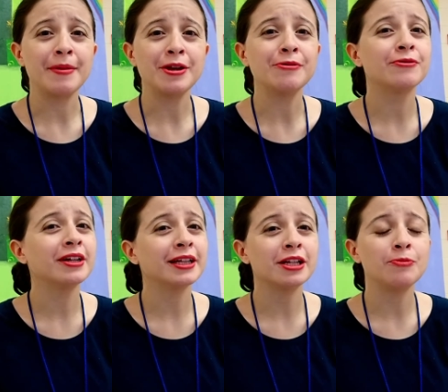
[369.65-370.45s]
and you
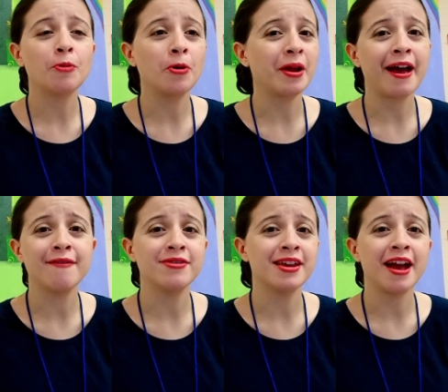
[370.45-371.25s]
really won't
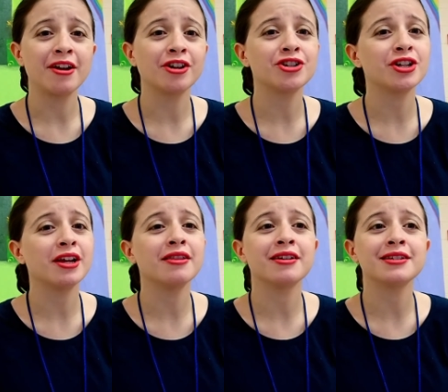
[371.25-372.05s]
have the
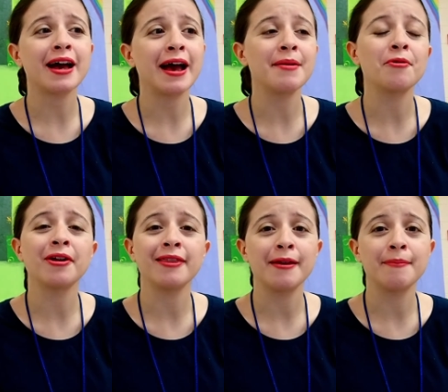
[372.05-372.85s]
energy, the time,
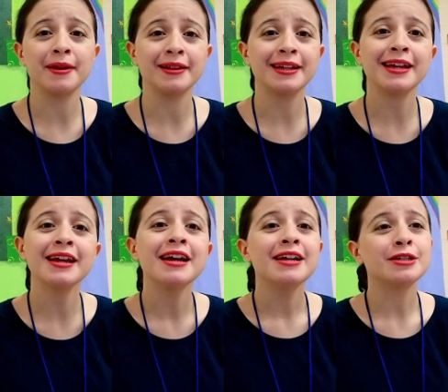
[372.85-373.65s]
or the ability
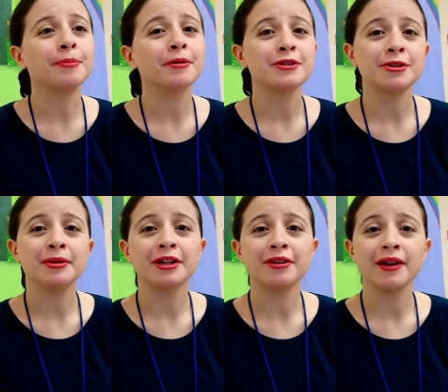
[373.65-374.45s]
to pursue
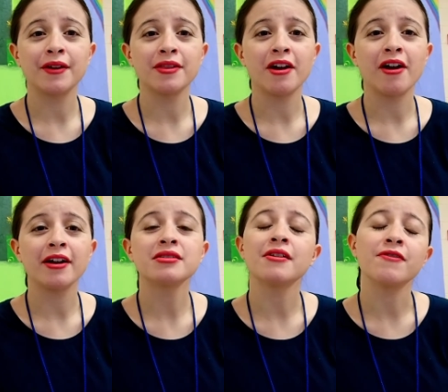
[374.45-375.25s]
a career in the
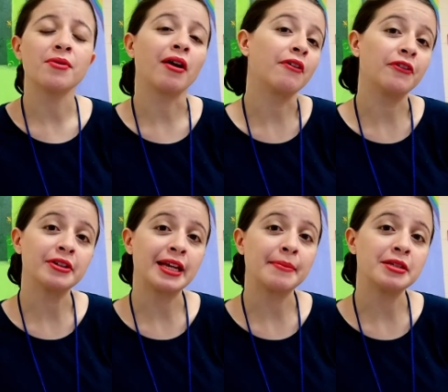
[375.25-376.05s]
arts if you are a
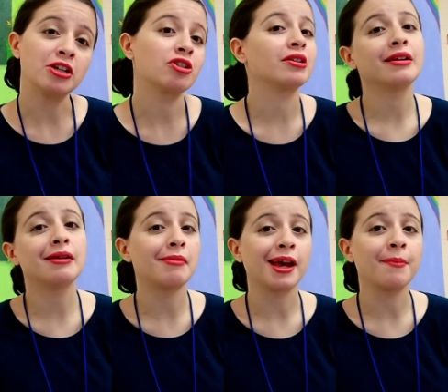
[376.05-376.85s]
full-time teacher,
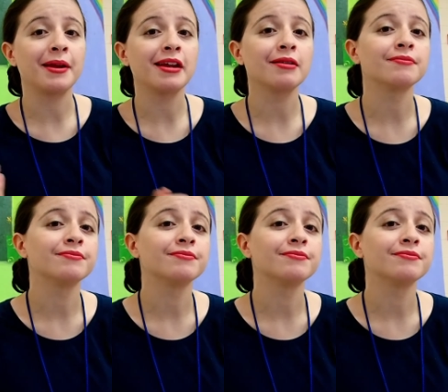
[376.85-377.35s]
in my opinion.